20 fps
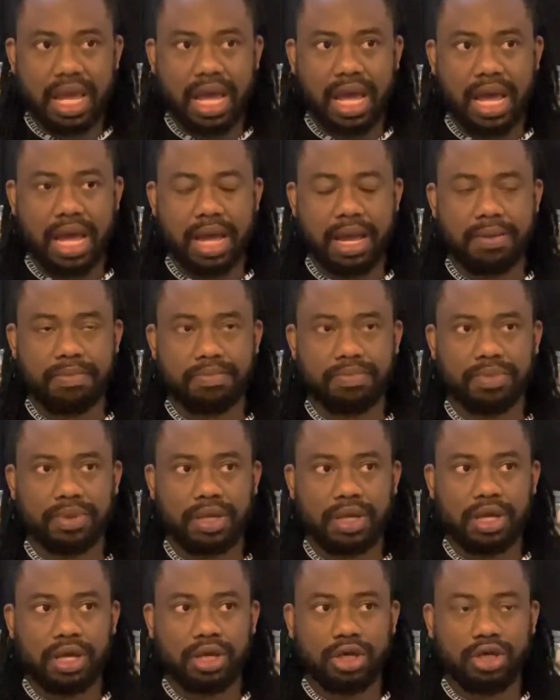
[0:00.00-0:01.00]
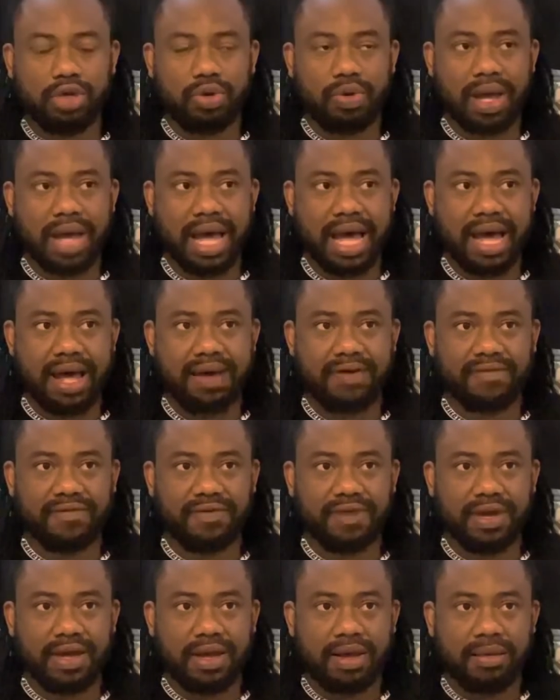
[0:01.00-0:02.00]
Um, you have
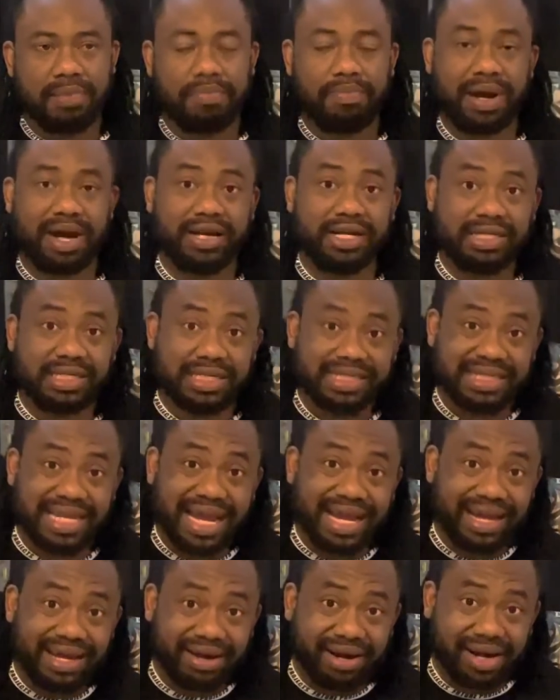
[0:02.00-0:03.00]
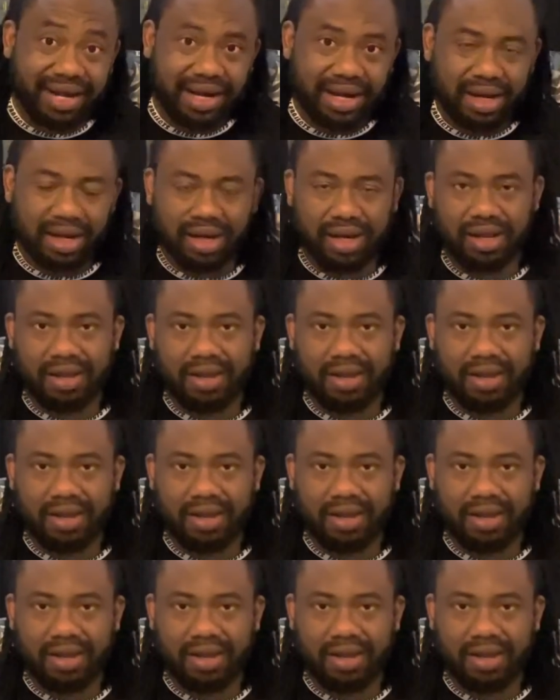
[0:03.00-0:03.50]
Paris Tech Rail,